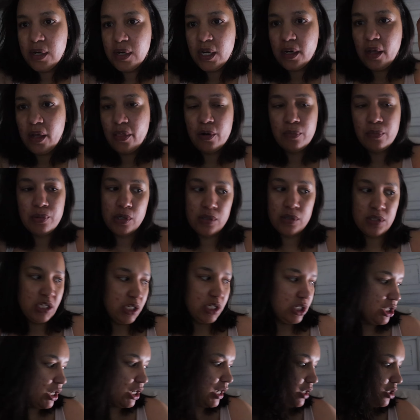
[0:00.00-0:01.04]
another
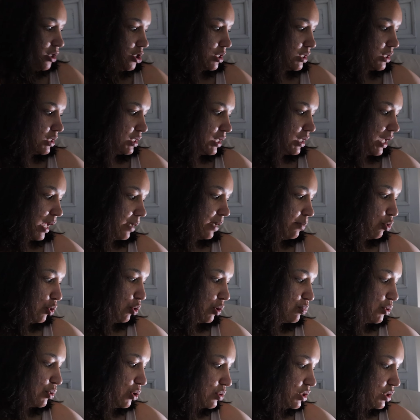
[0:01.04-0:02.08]
protein shake just to add
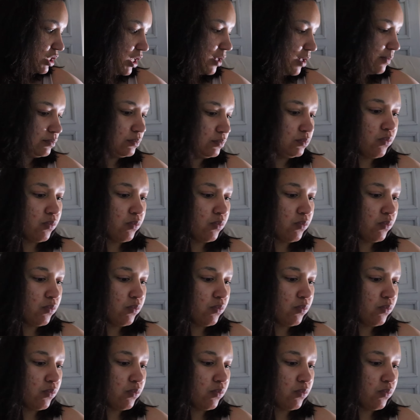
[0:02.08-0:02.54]
more protein.